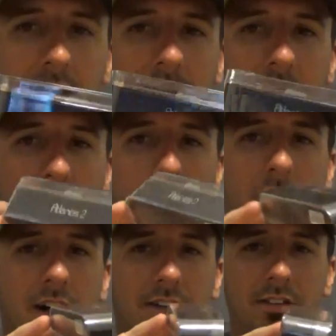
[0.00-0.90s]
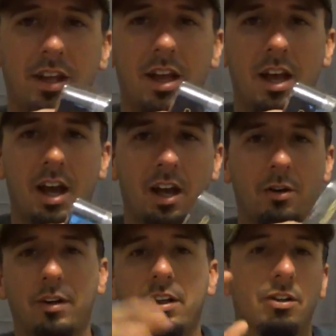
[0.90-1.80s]
tiny box. I know
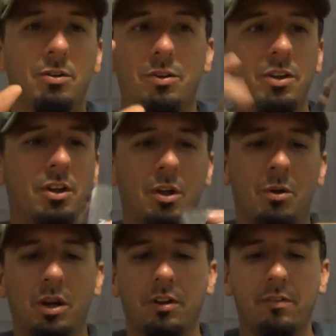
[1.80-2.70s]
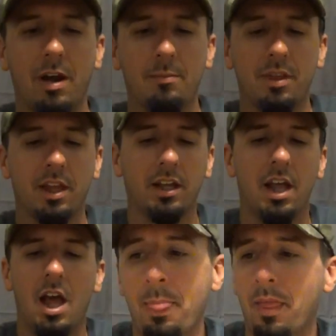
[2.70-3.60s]
I didn't do the whole unwrap thing.
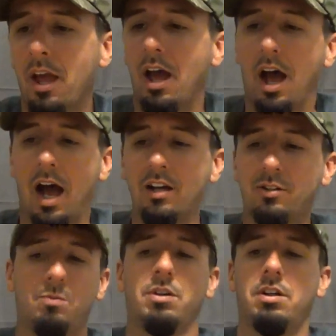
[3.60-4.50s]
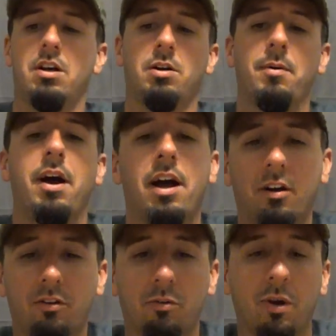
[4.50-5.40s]
I just want to talk about how
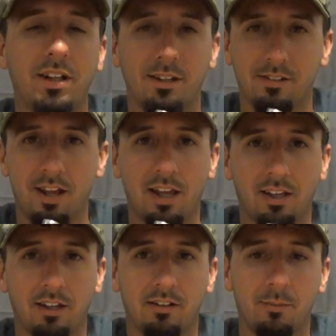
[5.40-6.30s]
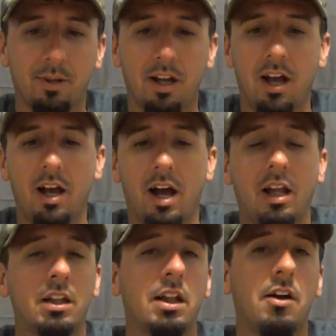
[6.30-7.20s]
great this tank is. I mean, I
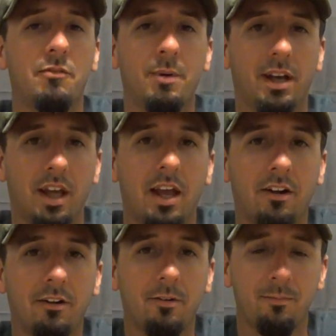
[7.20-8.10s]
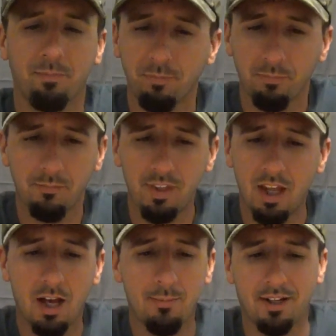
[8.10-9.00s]
loved my Kanger.
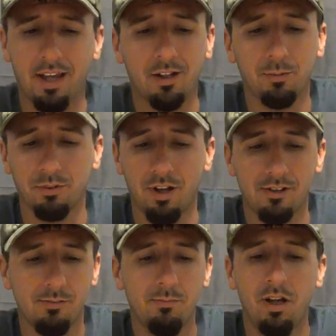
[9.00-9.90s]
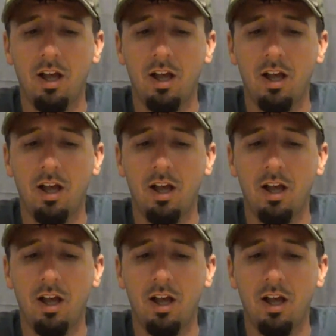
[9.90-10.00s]
My Kanger was awesome.